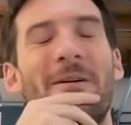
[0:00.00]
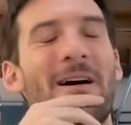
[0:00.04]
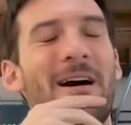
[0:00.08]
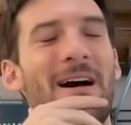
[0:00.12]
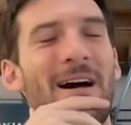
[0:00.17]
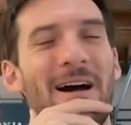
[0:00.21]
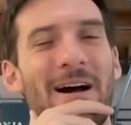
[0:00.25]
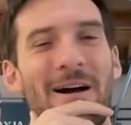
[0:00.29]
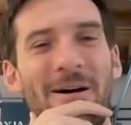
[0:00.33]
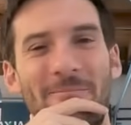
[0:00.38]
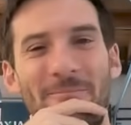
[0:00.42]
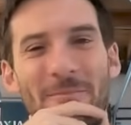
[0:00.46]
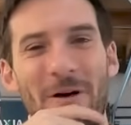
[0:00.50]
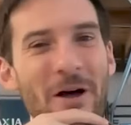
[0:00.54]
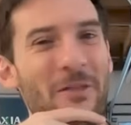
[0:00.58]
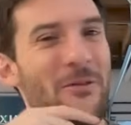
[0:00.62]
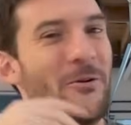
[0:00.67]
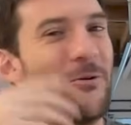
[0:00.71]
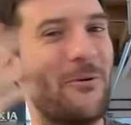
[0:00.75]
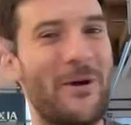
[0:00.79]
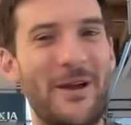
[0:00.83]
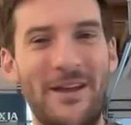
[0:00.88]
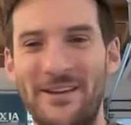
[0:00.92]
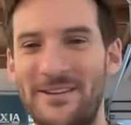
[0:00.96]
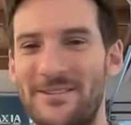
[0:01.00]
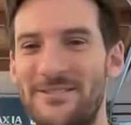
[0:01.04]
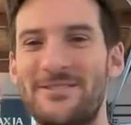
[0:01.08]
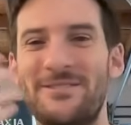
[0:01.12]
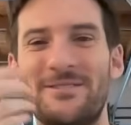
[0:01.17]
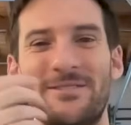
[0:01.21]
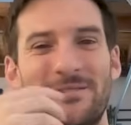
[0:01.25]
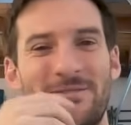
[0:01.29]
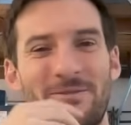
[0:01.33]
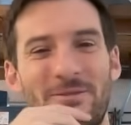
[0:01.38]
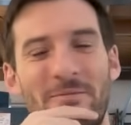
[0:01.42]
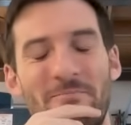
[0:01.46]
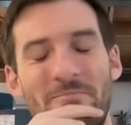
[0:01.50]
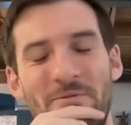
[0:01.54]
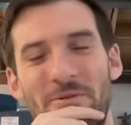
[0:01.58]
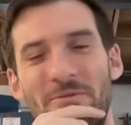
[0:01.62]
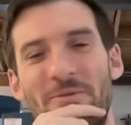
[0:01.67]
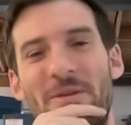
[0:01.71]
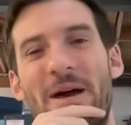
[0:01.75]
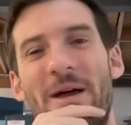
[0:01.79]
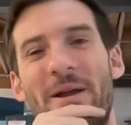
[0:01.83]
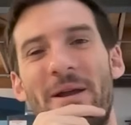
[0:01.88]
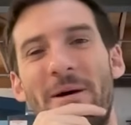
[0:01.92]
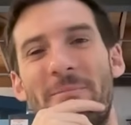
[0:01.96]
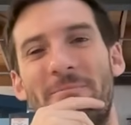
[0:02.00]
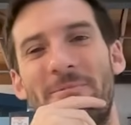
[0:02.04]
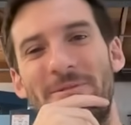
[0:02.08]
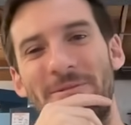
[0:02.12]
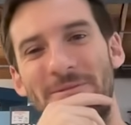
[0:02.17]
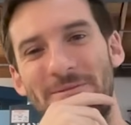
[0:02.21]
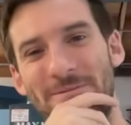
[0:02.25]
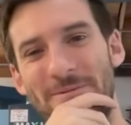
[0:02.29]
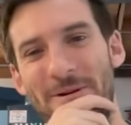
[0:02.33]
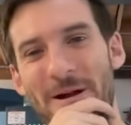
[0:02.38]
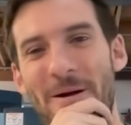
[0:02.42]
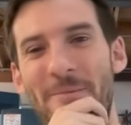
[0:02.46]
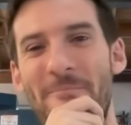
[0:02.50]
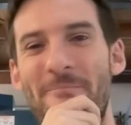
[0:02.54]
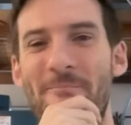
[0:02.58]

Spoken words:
other ways to sort of build that up. But,